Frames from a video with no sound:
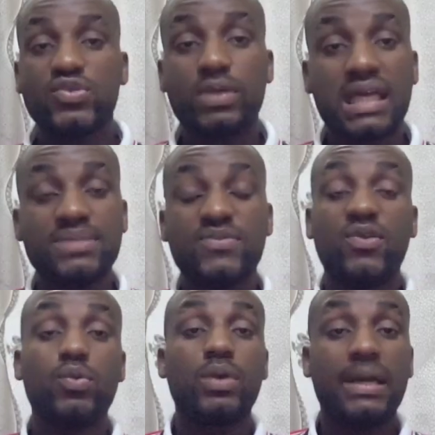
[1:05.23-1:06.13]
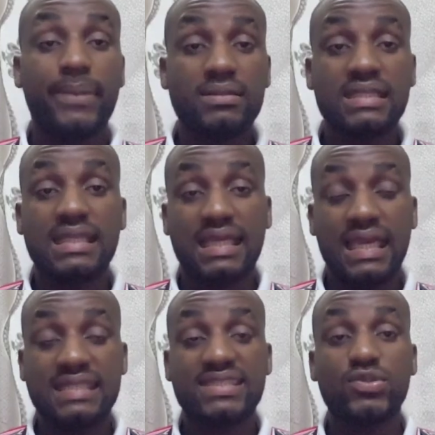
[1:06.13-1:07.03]
so guys, before we go about
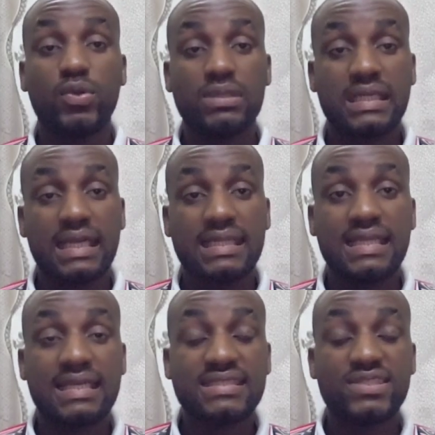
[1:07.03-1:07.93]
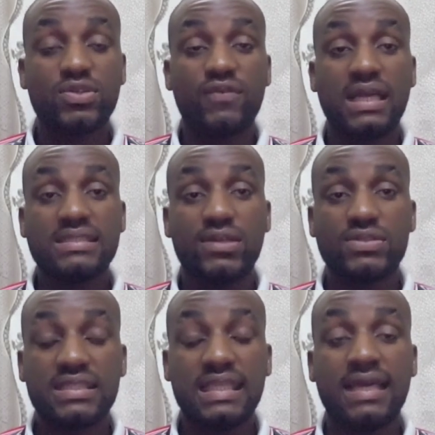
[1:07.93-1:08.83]
analyzing all the characteristics of Angelo
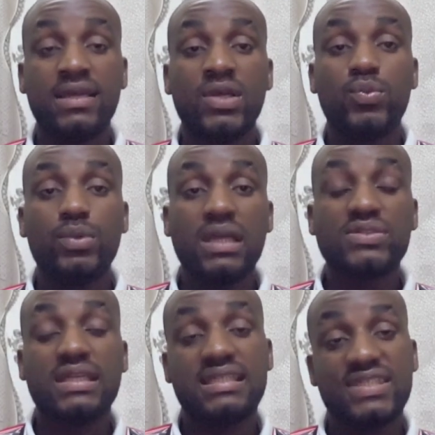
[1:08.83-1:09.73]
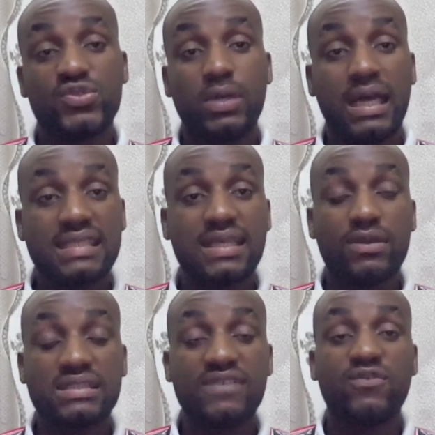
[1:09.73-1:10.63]
Stiller, we actually need to ask
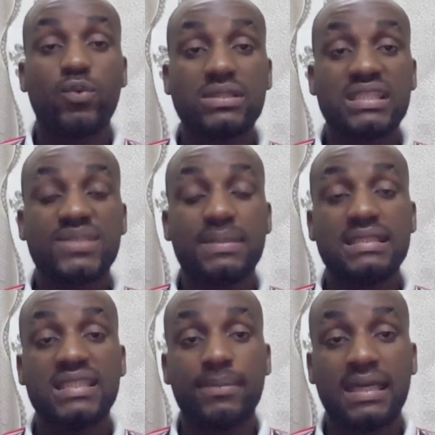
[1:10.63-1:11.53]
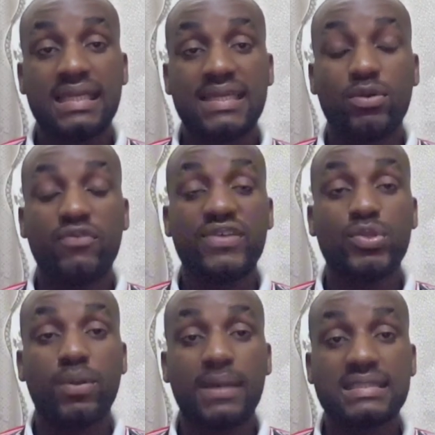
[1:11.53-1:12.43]
ourselves what is being demanded of a
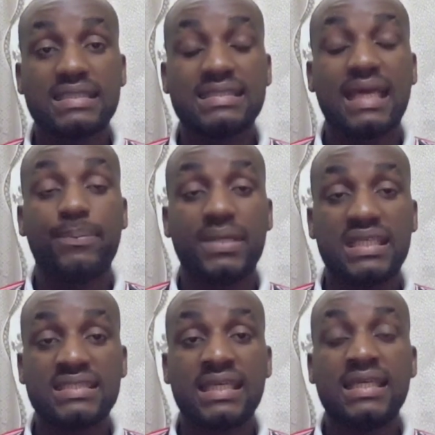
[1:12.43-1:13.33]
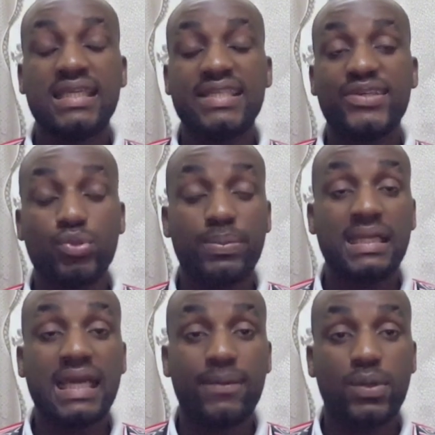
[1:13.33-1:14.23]
number 6 that plays in the
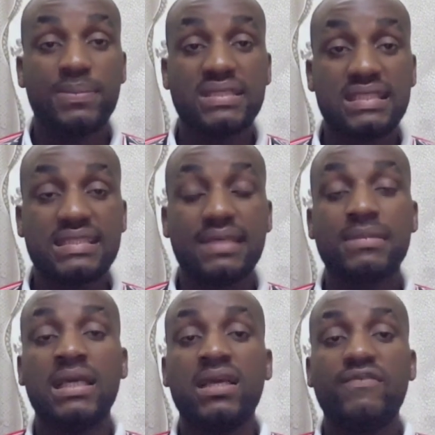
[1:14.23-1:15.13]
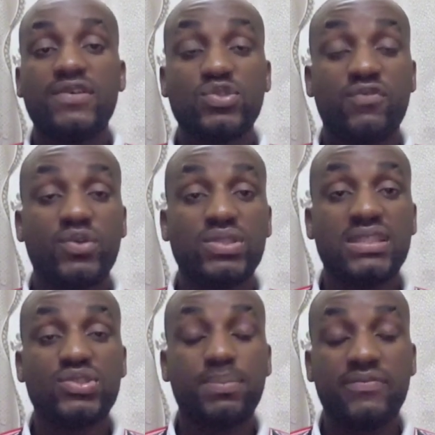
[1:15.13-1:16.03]
Ruben Amorim system. First of all, you
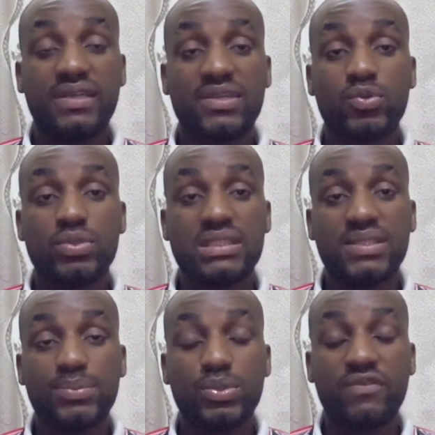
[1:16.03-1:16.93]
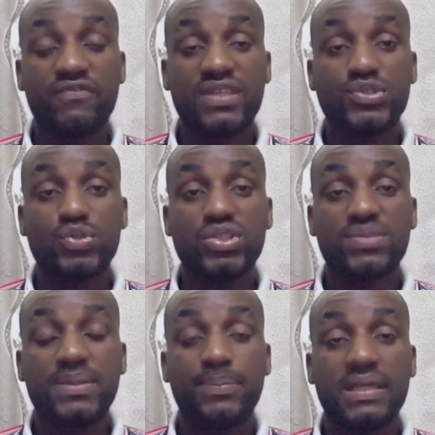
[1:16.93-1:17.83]
need to be very good in the build-up phase. You need
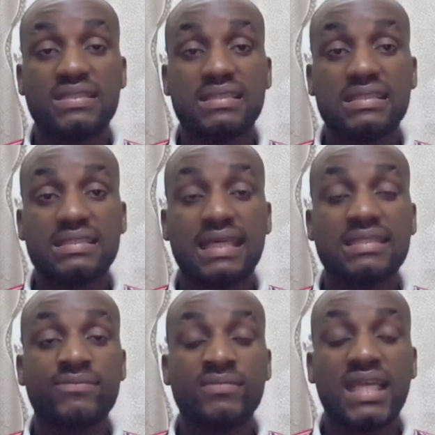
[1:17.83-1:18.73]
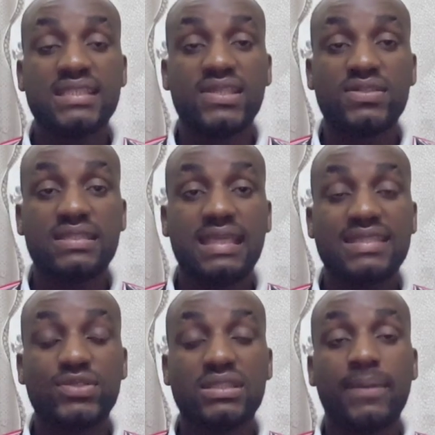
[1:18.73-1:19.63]
to be press resistant. Angelo Stiller
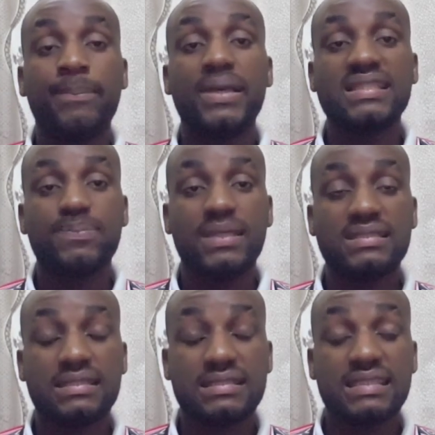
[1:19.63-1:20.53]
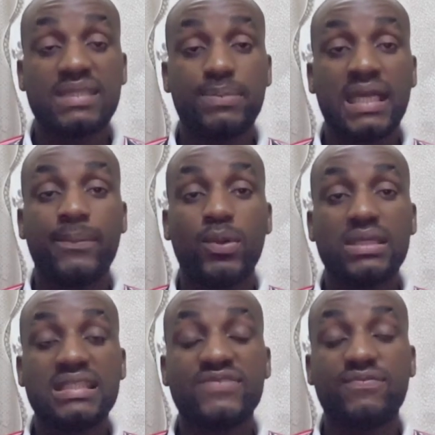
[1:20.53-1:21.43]
is not the best press resistant player, but
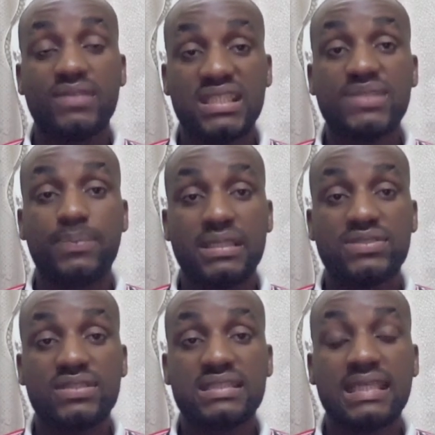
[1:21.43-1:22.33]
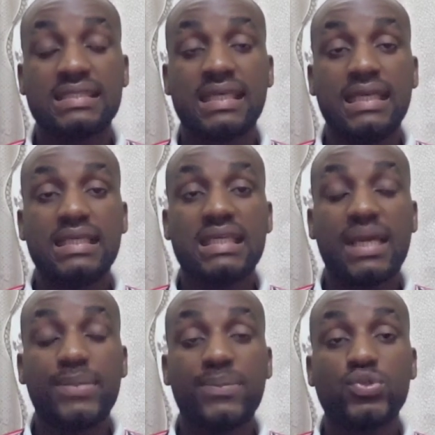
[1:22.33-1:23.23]
he's press resistant. He
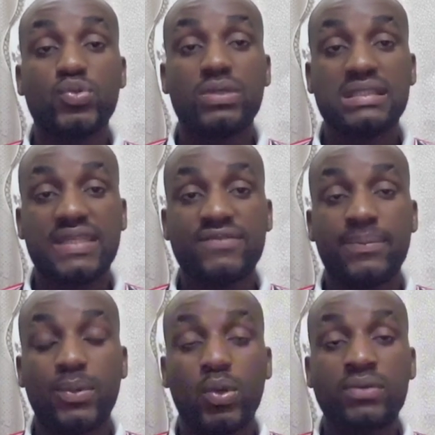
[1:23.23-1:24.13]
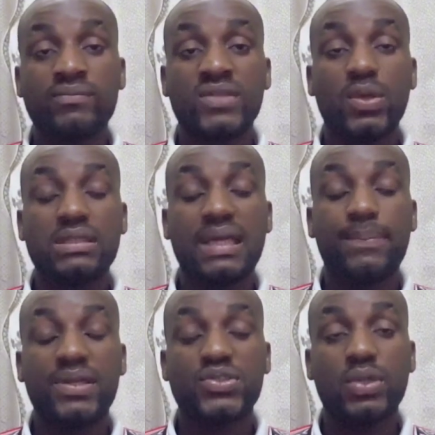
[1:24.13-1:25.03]
can be able to receive the ball under
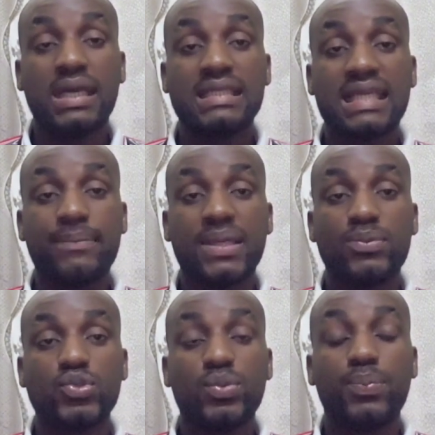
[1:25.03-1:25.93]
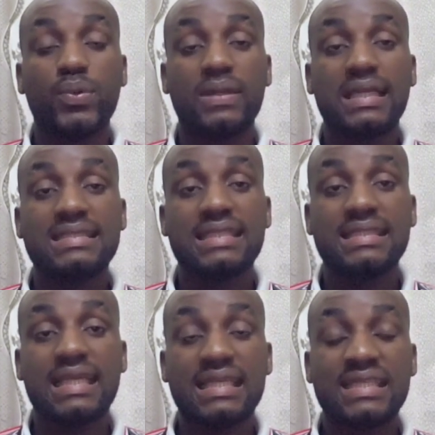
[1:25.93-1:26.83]
pressure, and he can be able to progress
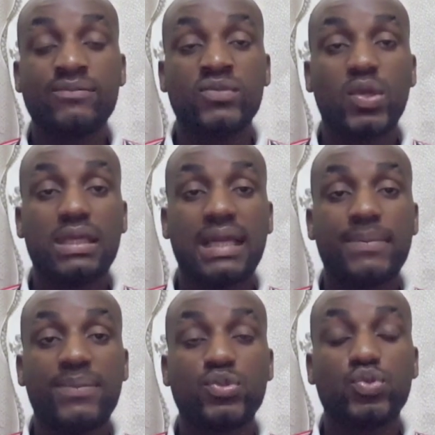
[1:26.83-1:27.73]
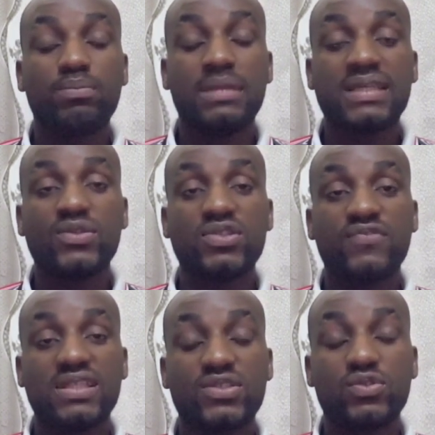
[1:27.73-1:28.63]
centrally, or he can be able to make those
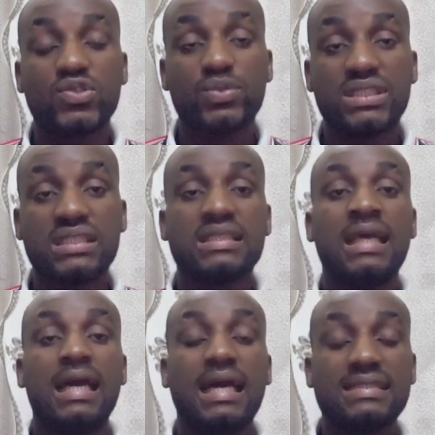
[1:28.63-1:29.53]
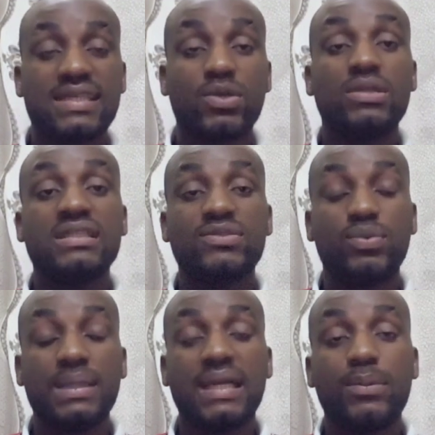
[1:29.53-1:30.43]
vertical switches. And secondly, the
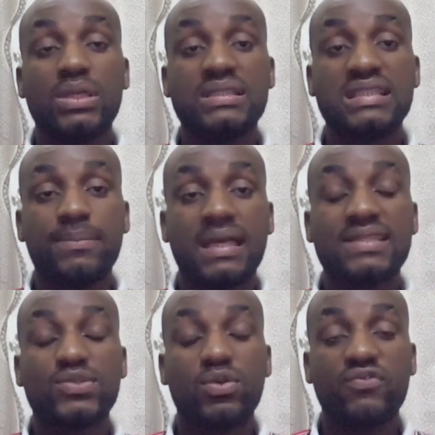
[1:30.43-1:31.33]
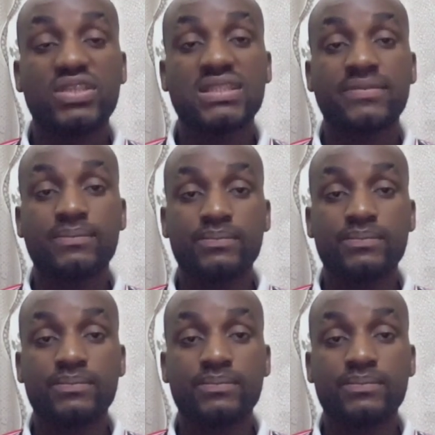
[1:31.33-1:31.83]
Ruben Amorim demands of his